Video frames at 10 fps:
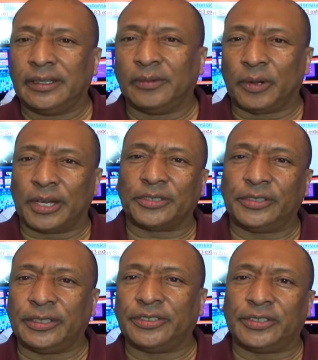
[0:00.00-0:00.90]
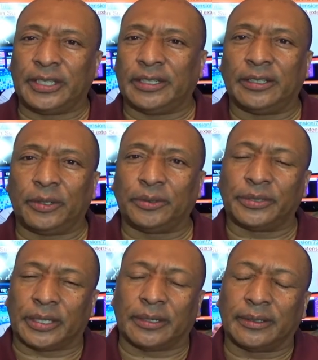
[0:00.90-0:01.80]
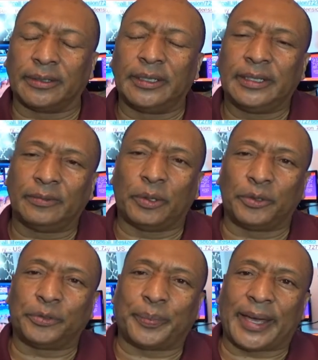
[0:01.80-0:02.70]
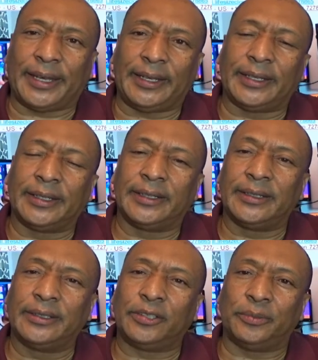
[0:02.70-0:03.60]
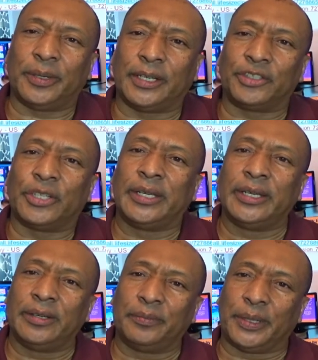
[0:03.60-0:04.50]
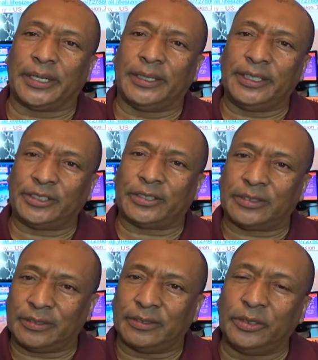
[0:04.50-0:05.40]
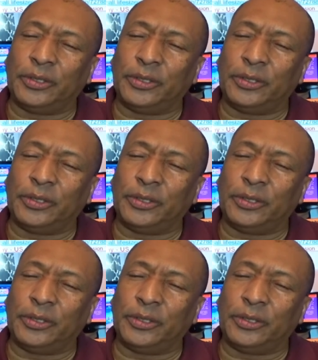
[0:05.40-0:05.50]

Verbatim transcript: Washington D.C. and those are uh, won't spike too much. But at least New